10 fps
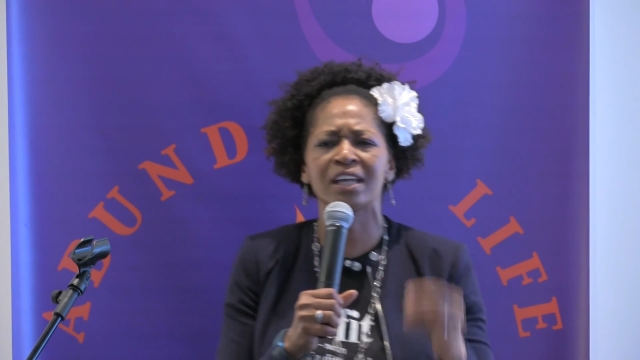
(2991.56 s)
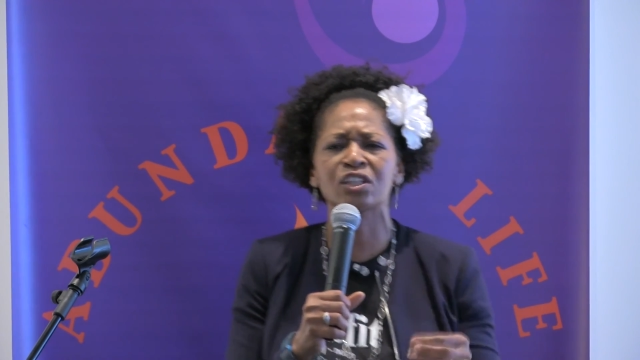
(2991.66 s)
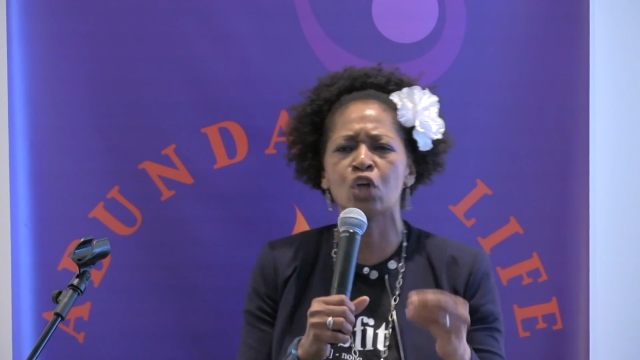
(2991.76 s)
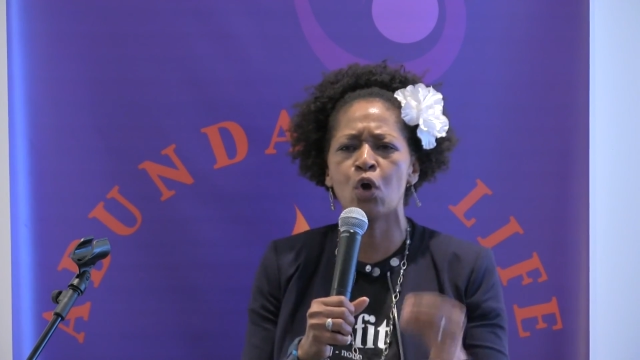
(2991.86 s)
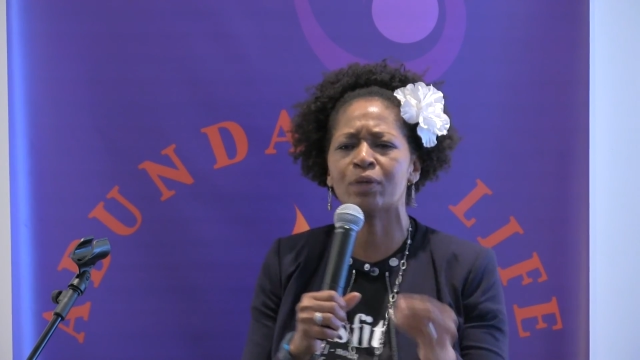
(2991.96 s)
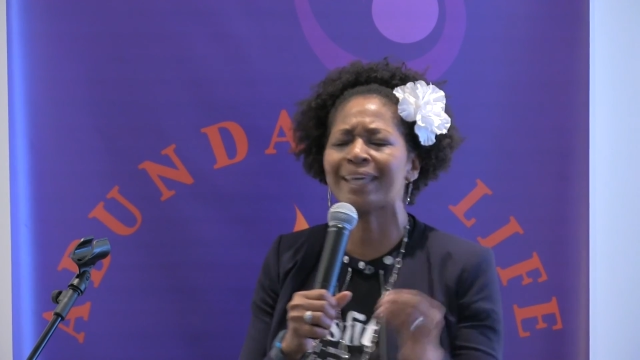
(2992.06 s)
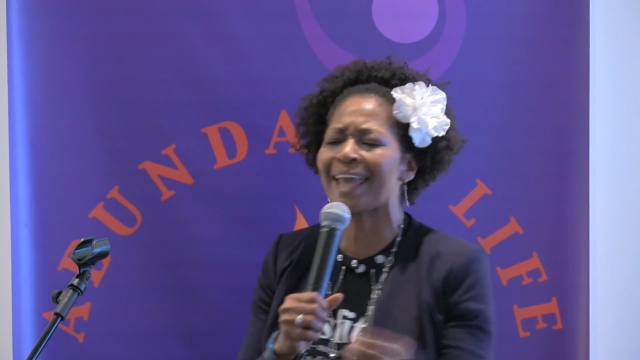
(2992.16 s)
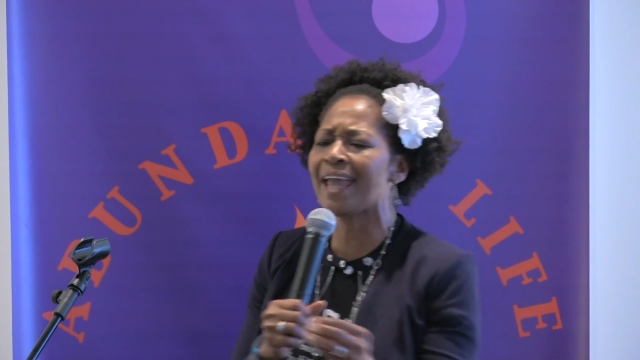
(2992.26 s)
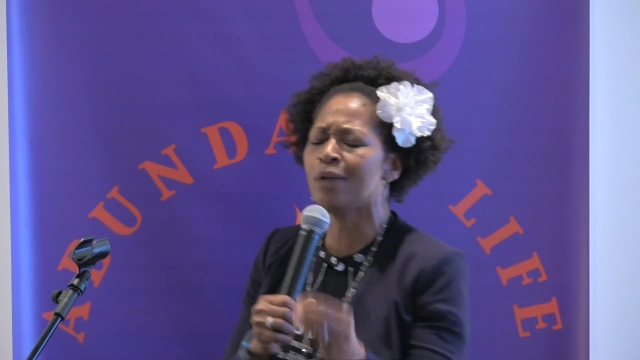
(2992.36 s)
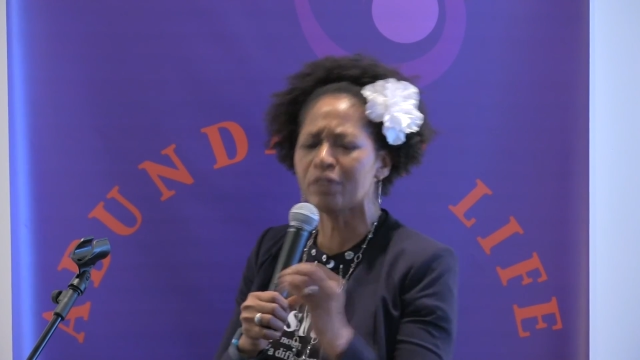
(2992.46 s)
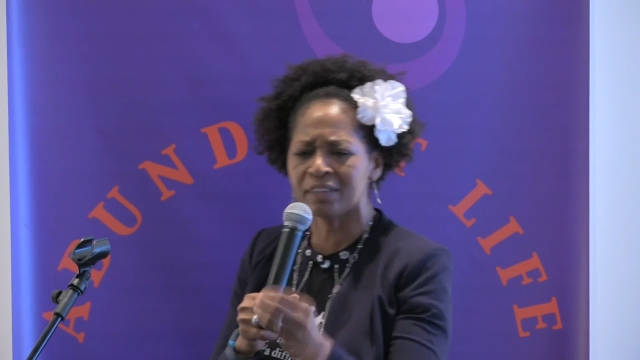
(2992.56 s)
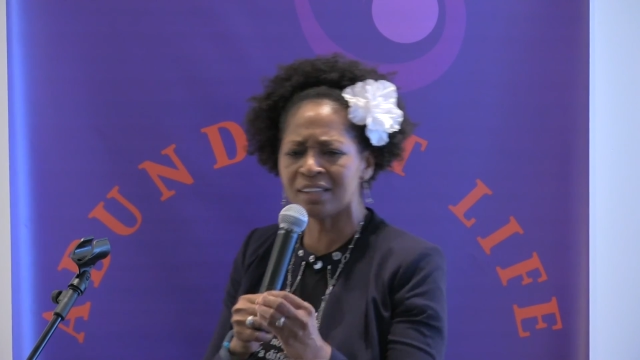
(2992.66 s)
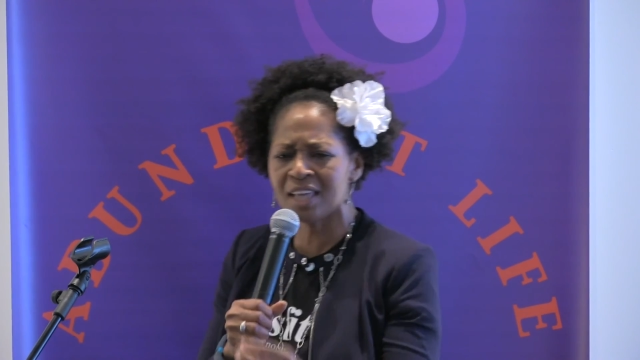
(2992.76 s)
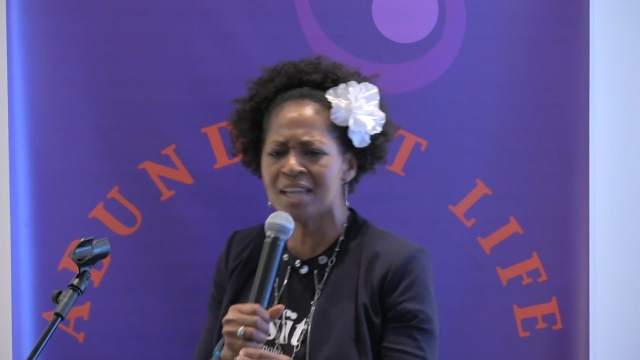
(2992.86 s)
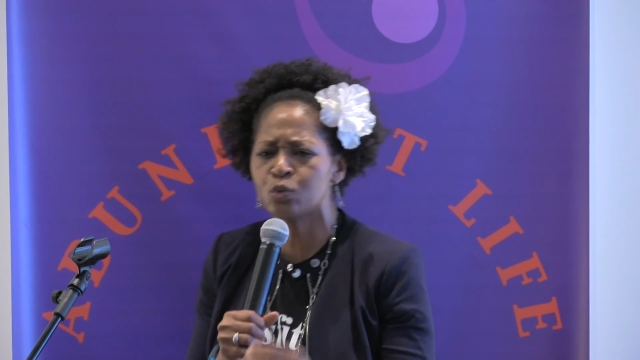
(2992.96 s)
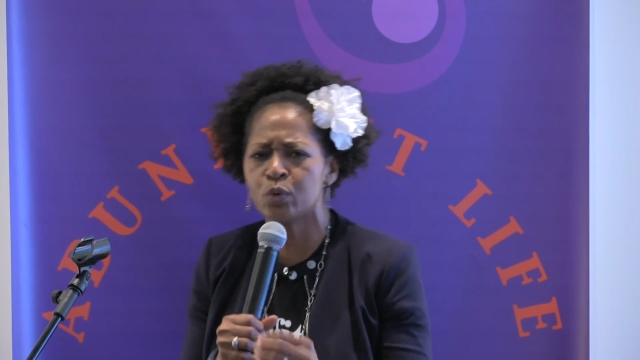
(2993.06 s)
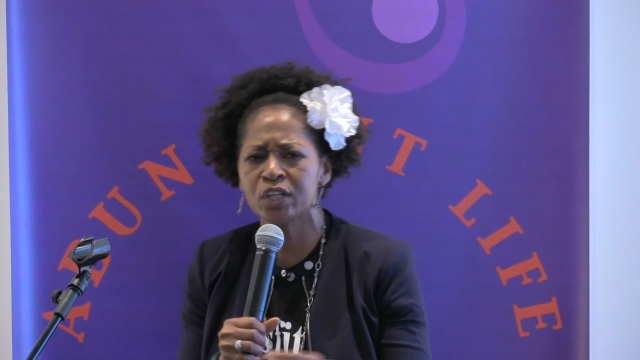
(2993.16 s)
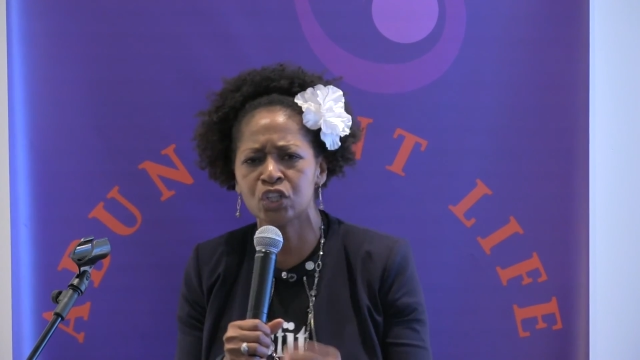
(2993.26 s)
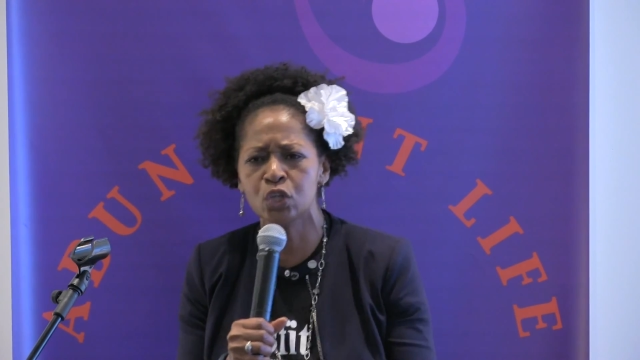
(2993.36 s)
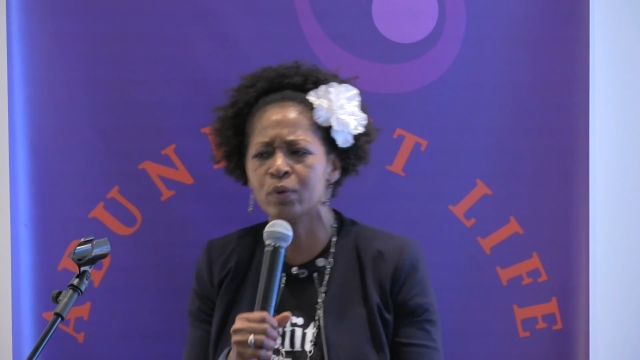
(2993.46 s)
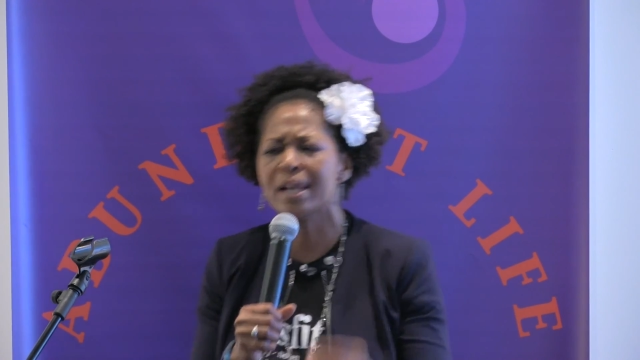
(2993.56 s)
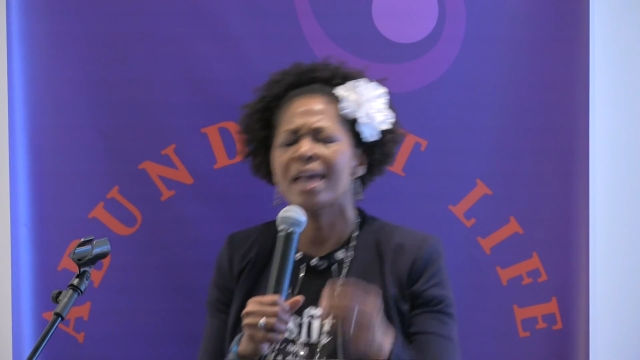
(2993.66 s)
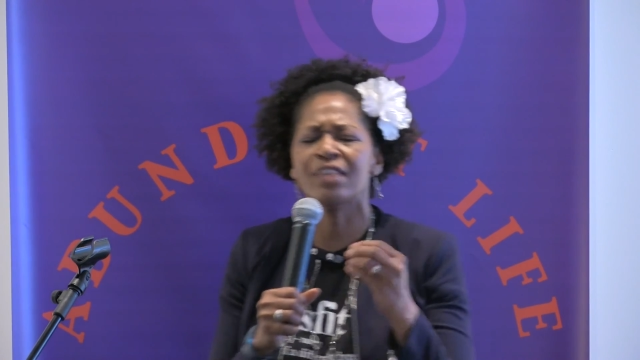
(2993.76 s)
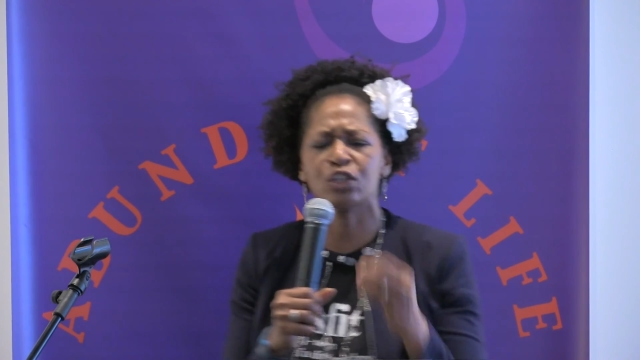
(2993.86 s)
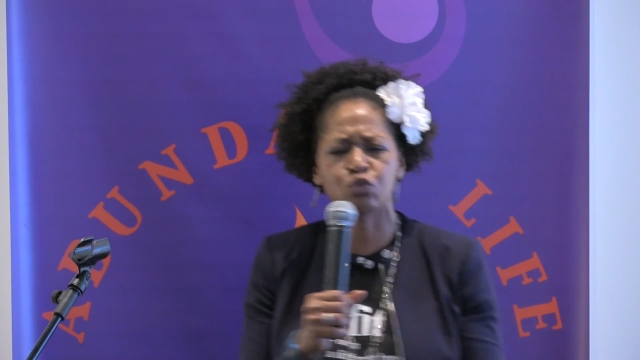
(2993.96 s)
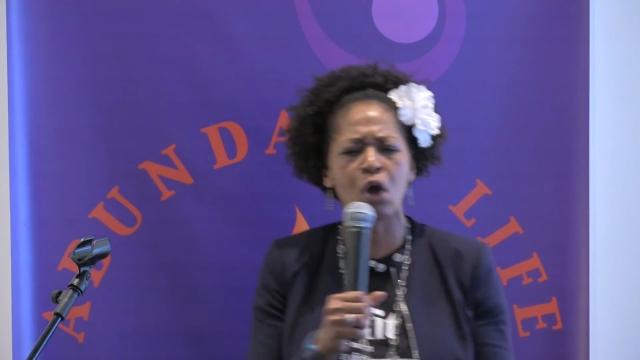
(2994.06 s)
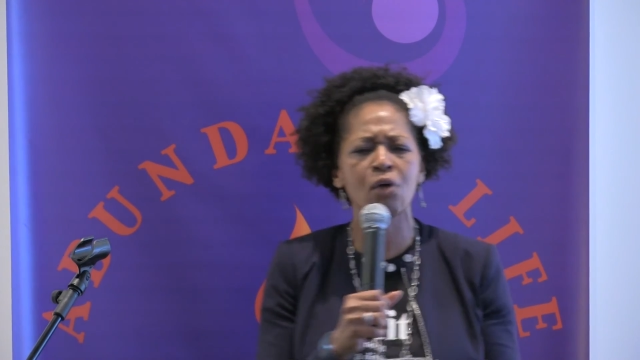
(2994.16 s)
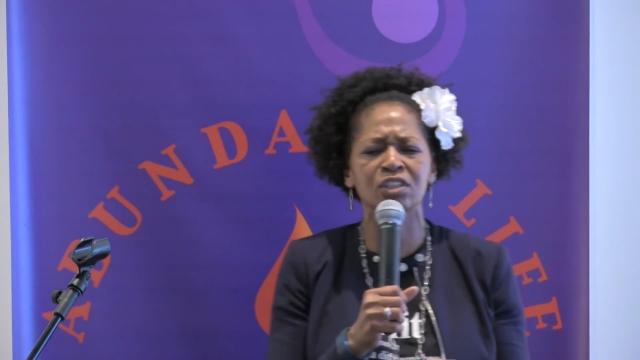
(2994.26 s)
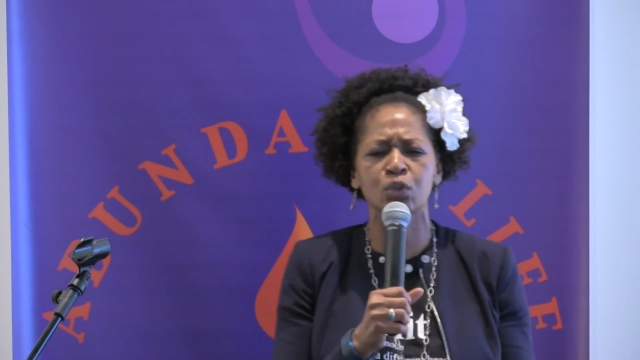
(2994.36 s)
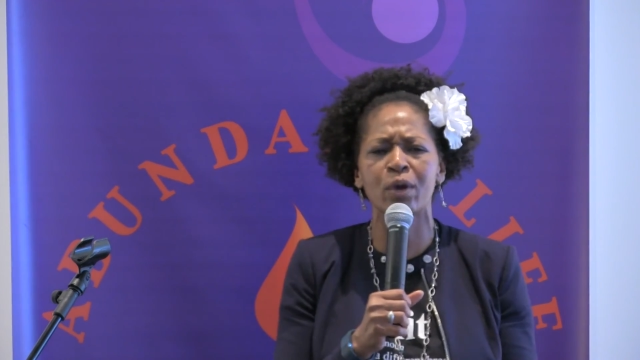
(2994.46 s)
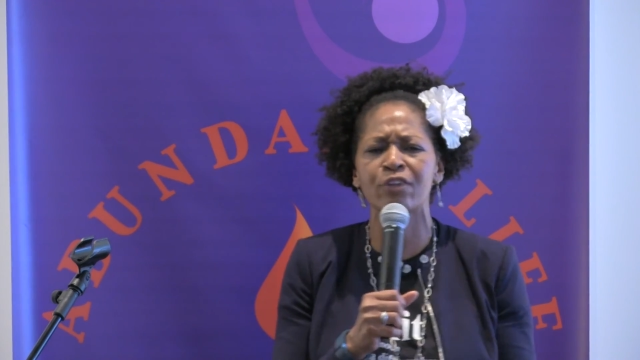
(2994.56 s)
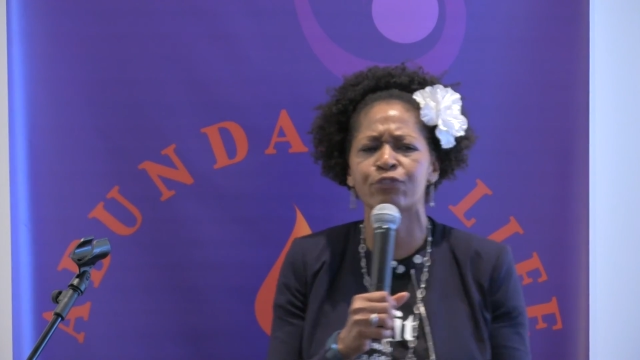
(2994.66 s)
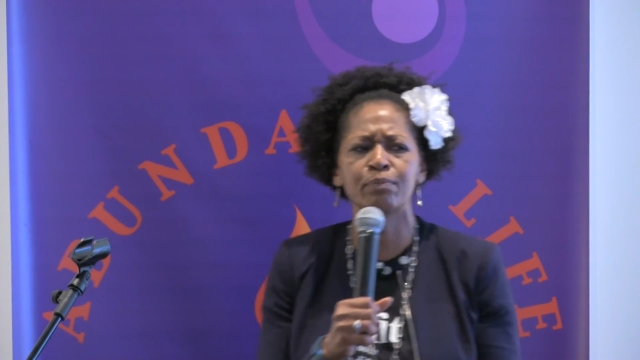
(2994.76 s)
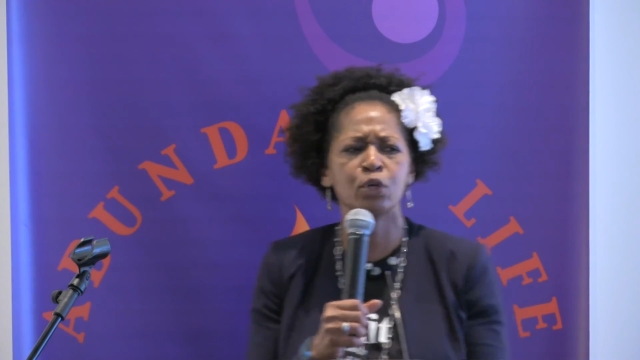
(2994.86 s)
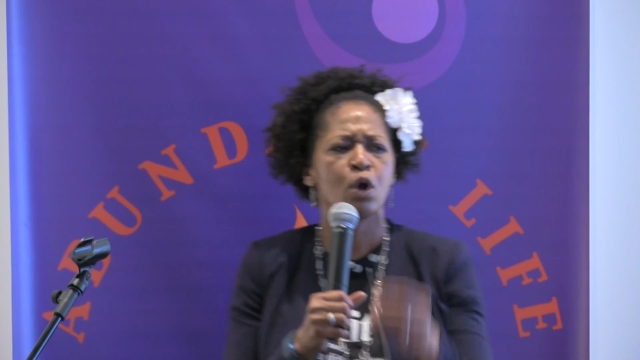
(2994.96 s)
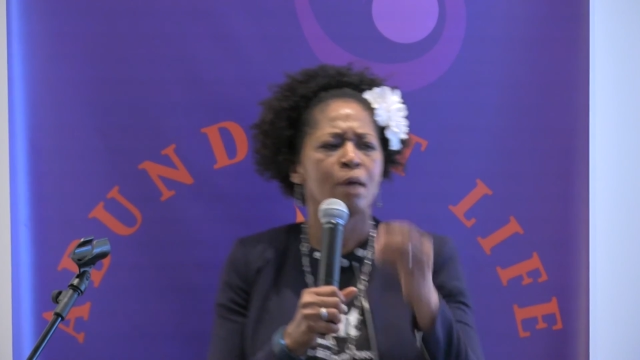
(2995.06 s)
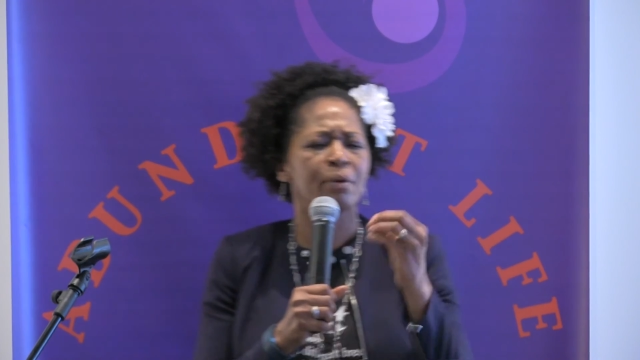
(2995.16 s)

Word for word: that it's okay with the things we're doing, that draw us away away from you.